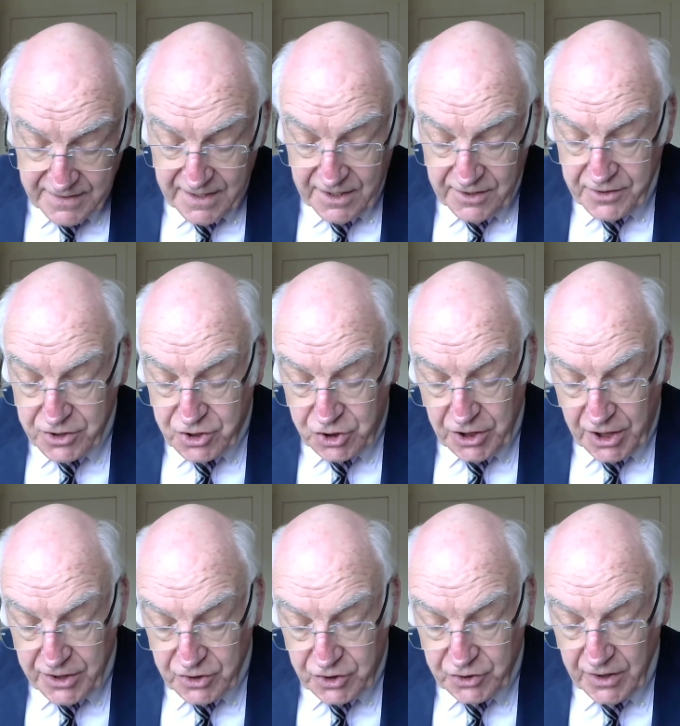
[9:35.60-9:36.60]
the
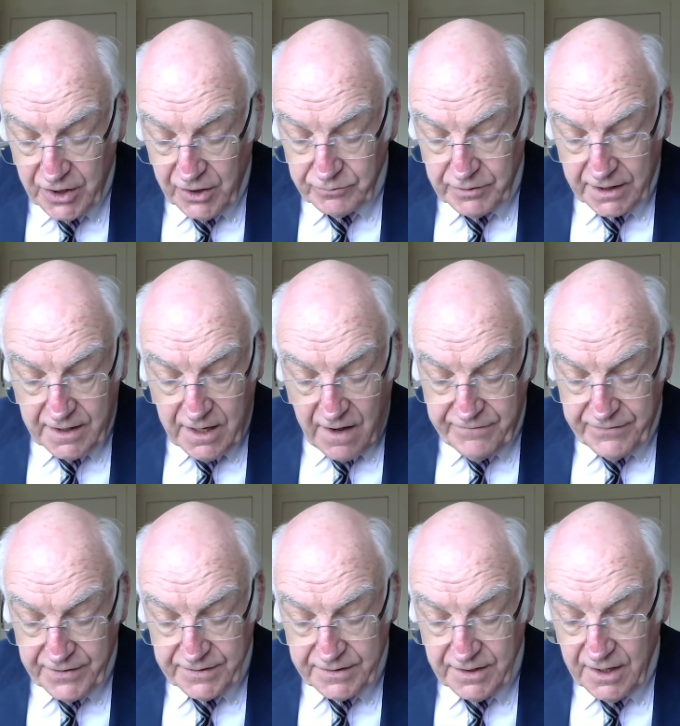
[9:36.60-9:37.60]
church
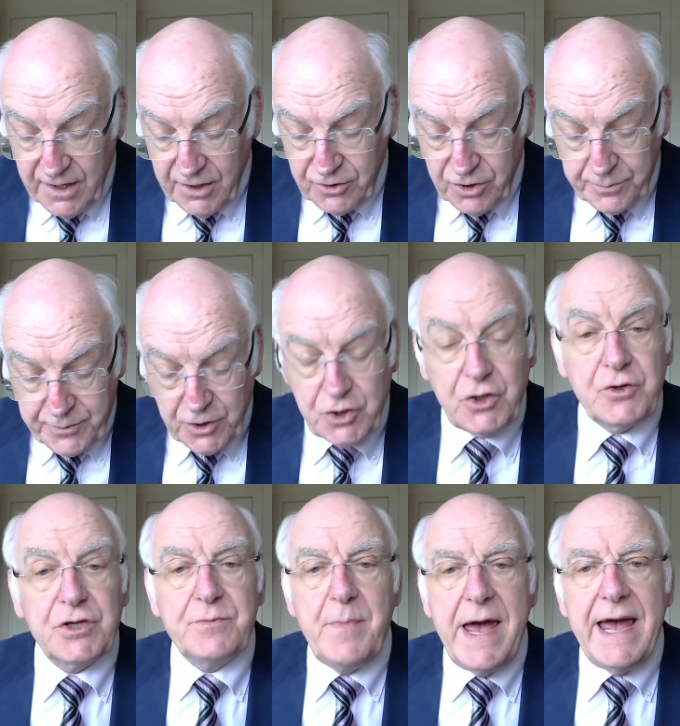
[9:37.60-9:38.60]
recovered to
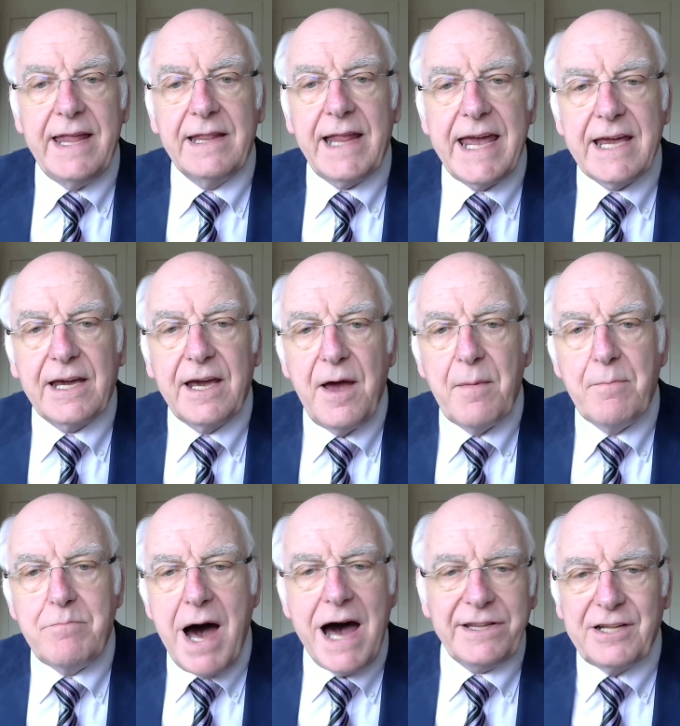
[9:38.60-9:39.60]
produce men like
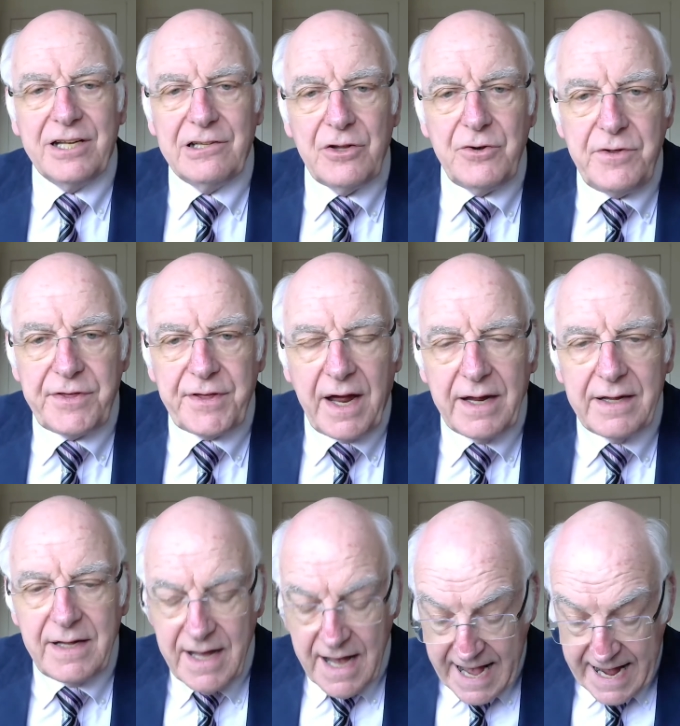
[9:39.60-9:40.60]
Martin Luther
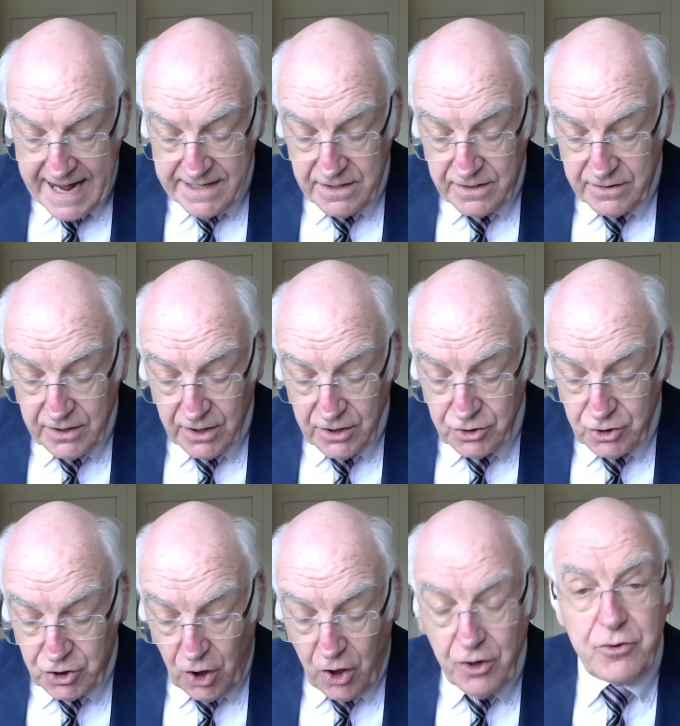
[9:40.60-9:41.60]
and
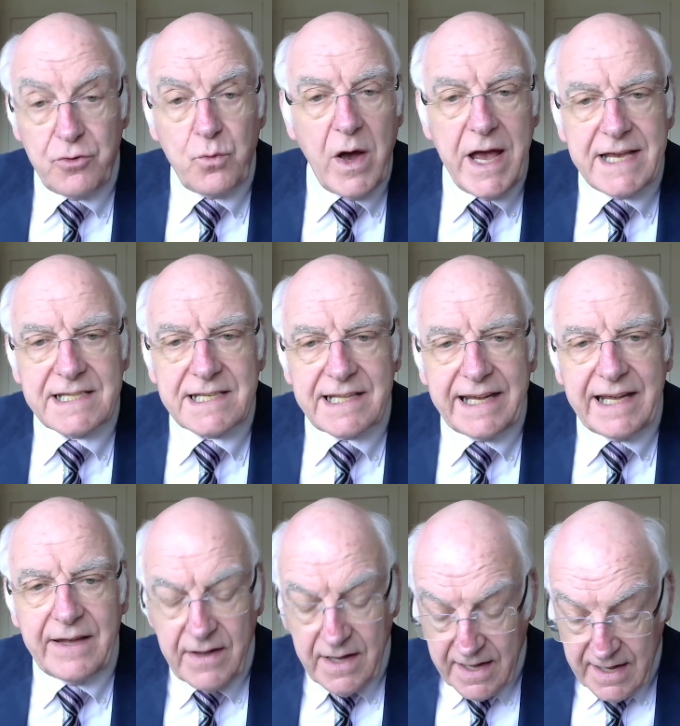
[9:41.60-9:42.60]
John Wesley.
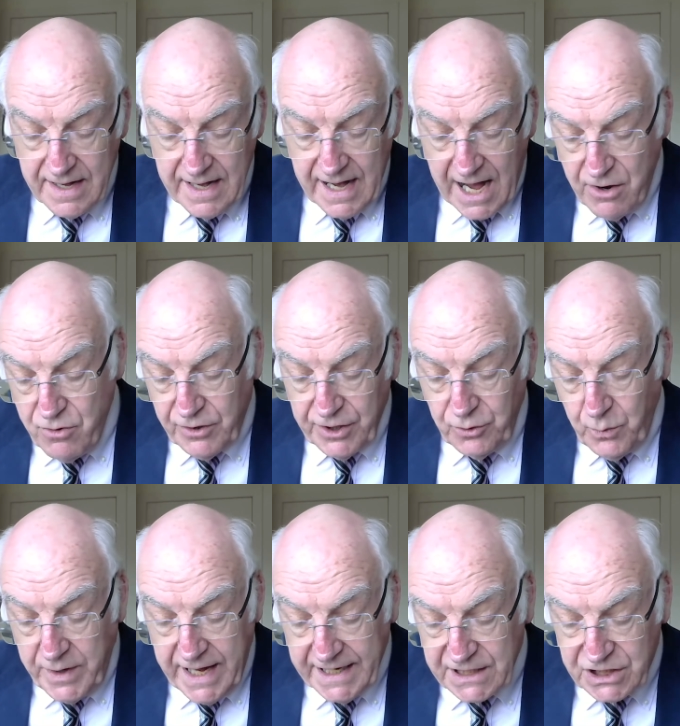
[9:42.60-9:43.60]
How can
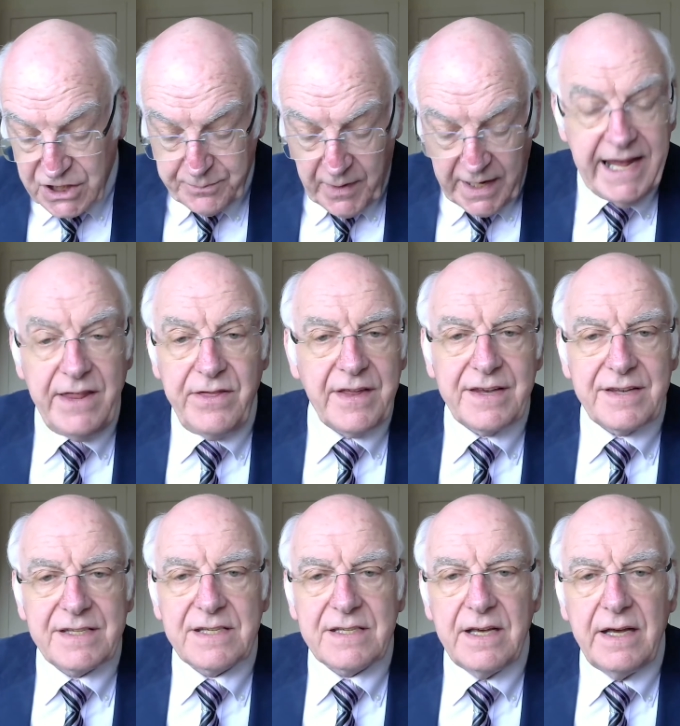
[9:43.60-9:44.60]
we explain
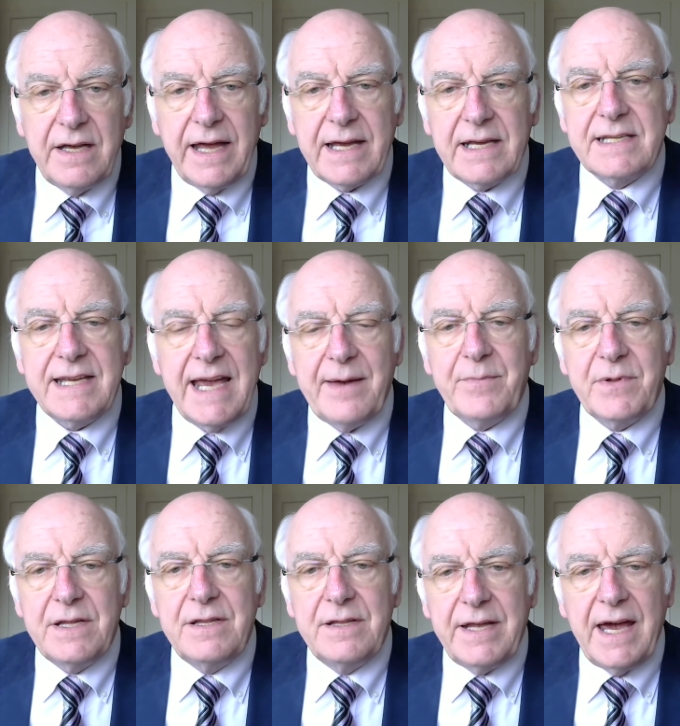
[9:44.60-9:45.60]
this except
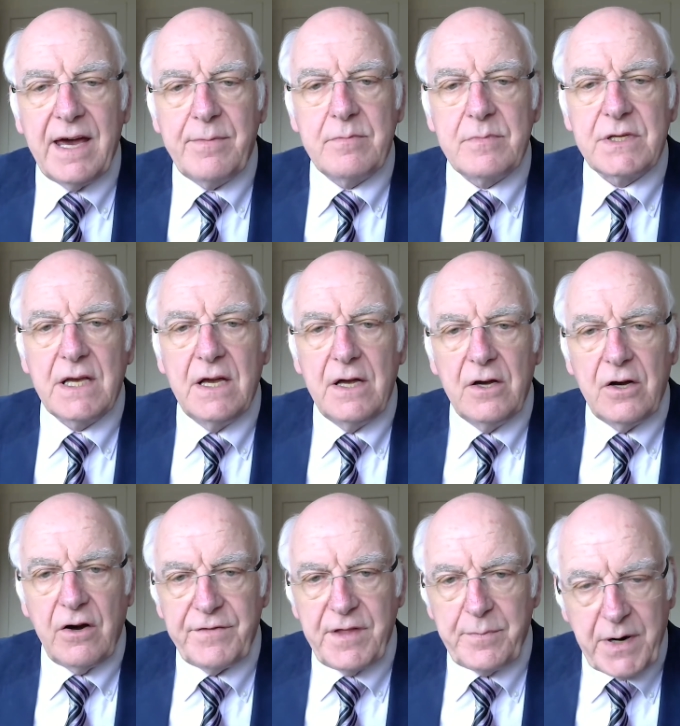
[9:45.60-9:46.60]
in terms
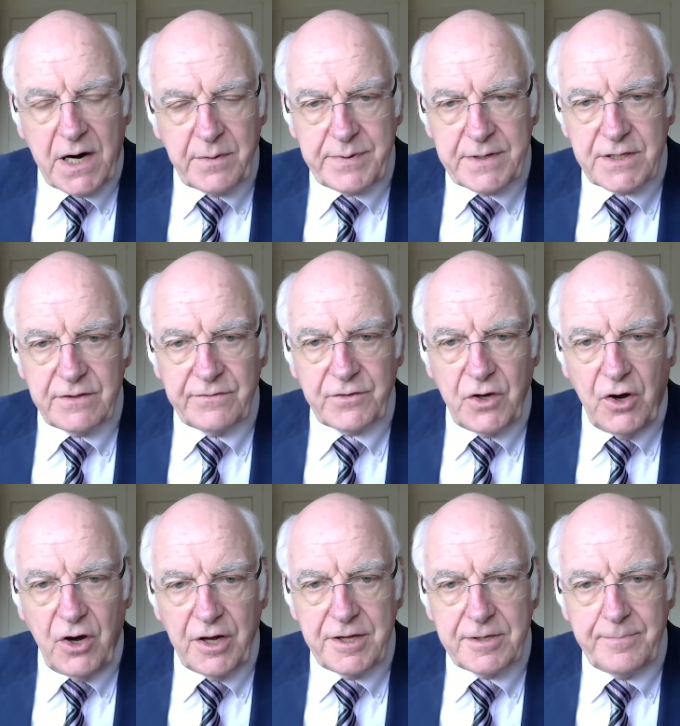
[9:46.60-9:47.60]
of the purpose of
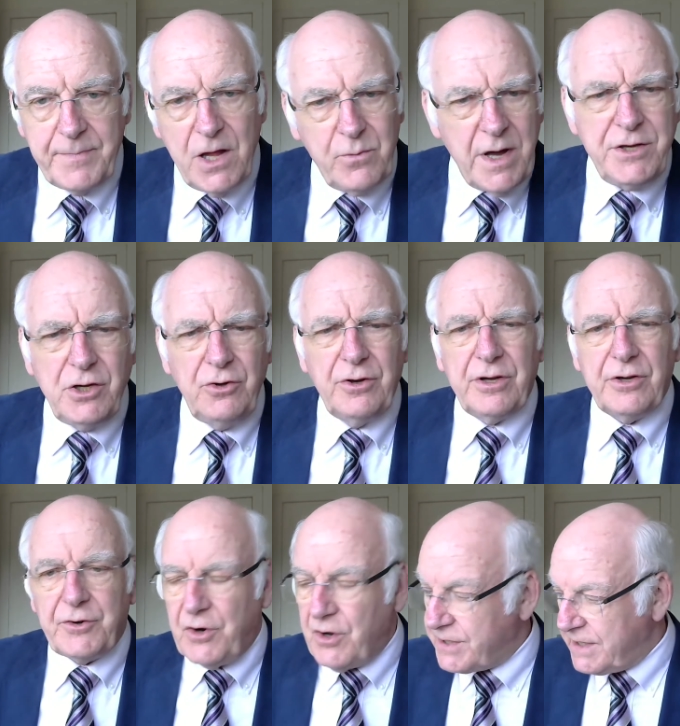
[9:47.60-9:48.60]
God? And when you look
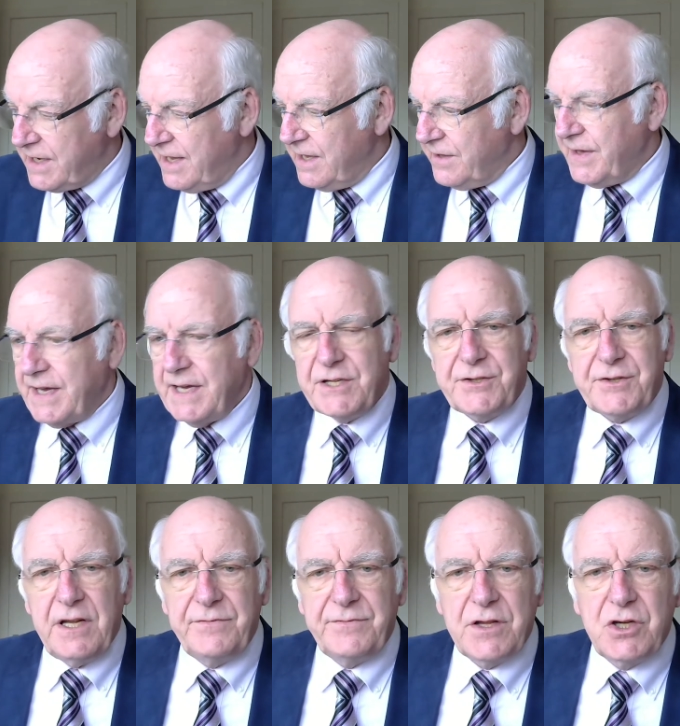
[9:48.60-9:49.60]
across the history
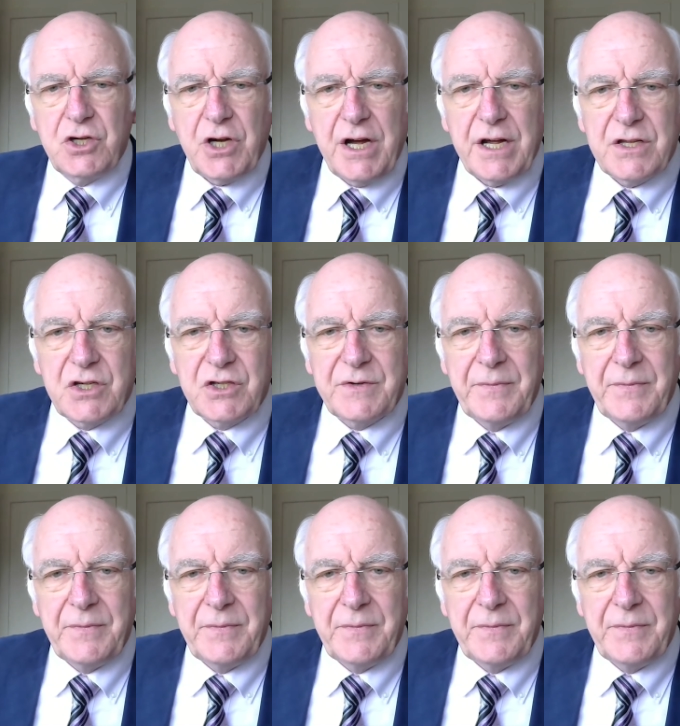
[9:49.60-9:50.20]
of the church,